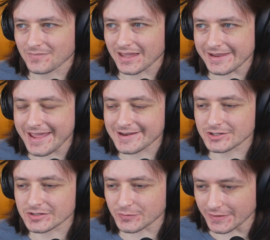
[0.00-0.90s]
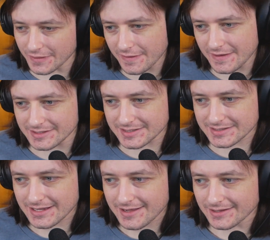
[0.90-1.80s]
And he answers with
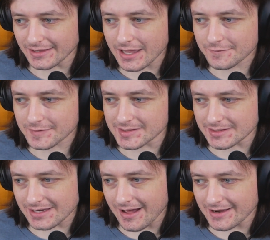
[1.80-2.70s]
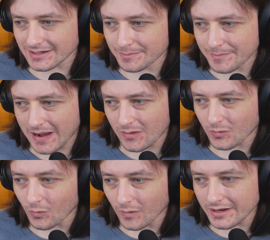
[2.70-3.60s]
this. Life is not about
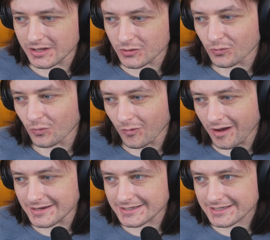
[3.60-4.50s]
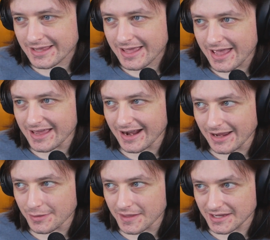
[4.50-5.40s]
what you want. And
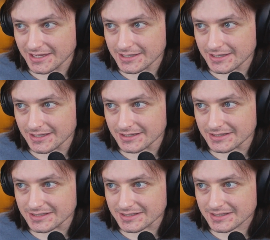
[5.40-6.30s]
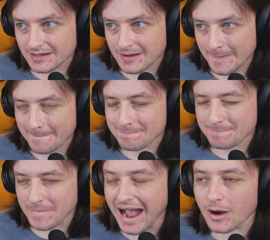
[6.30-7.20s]
I think he is...
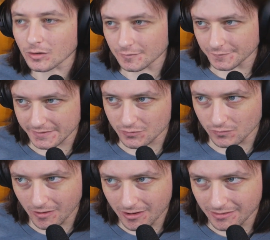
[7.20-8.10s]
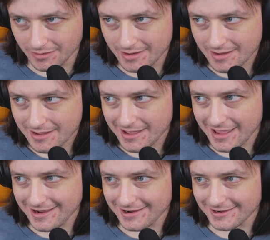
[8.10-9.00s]
powerfully wrong,
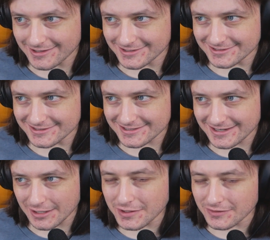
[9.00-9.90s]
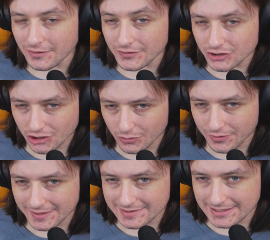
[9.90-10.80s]
and I think that the show
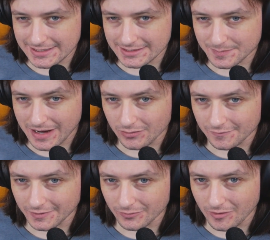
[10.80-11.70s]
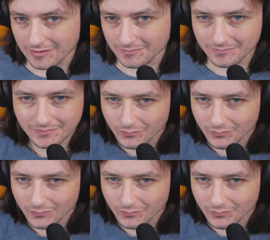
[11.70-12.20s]
thinks that he is powerfully wrong.